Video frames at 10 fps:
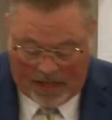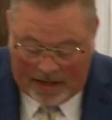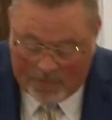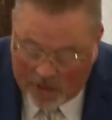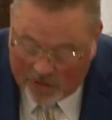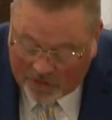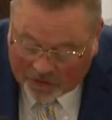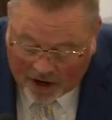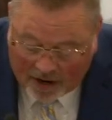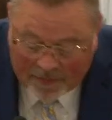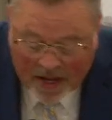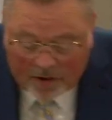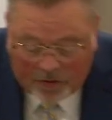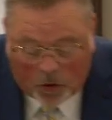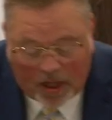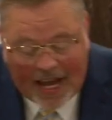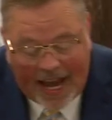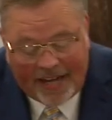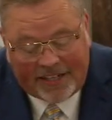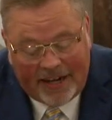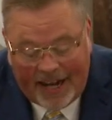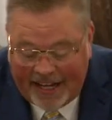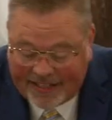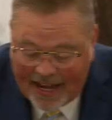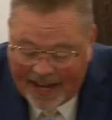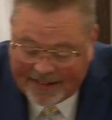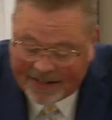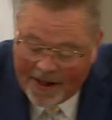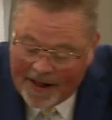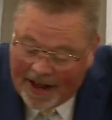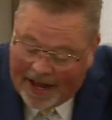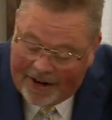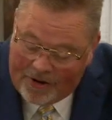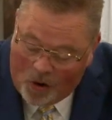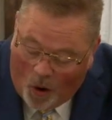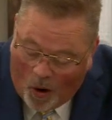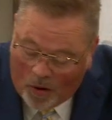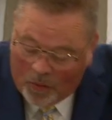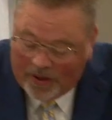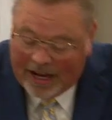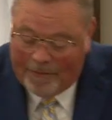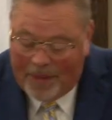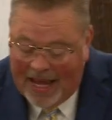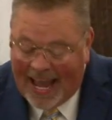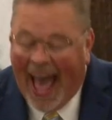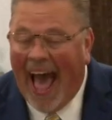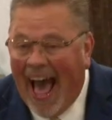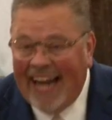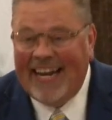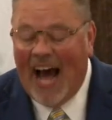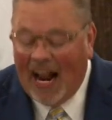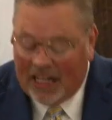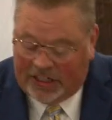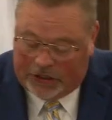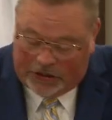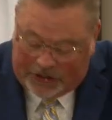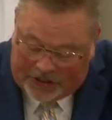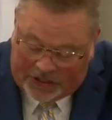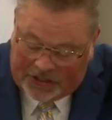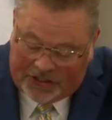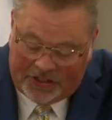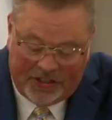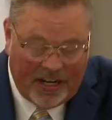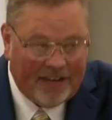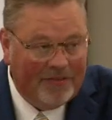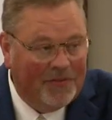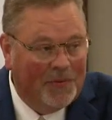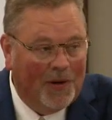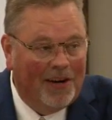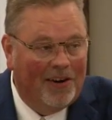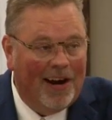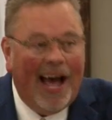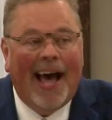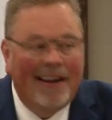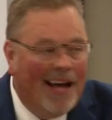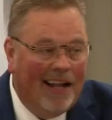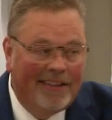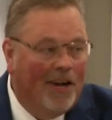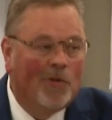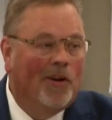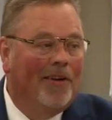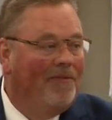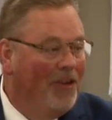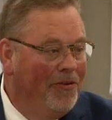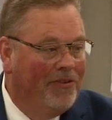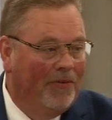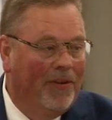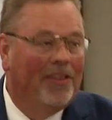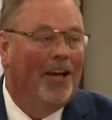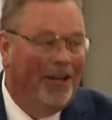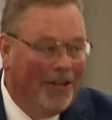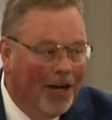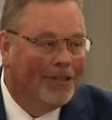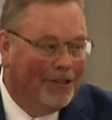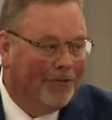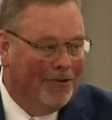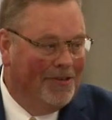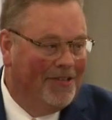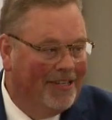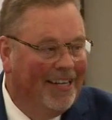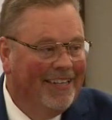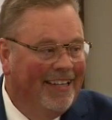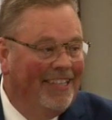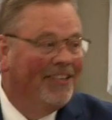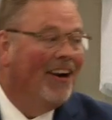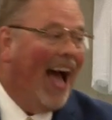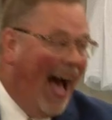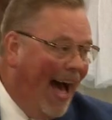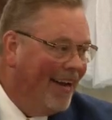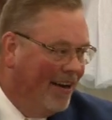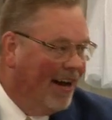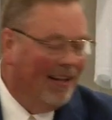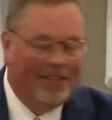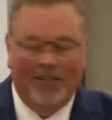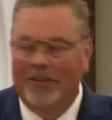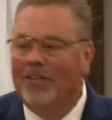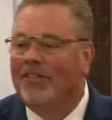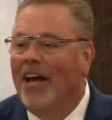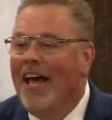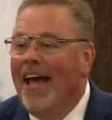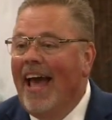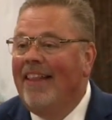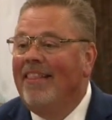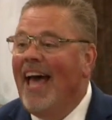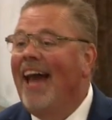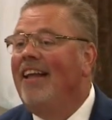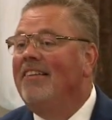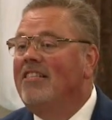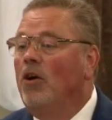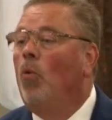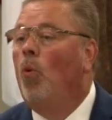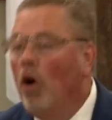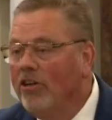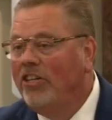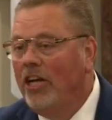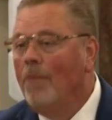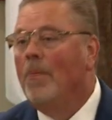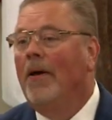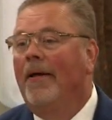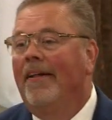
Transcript: He moves from fornication, he says, uh, nor will there be idolaters. Now, what are idol? Don't confuse it with adulterers. These are idolaters, and that is the worship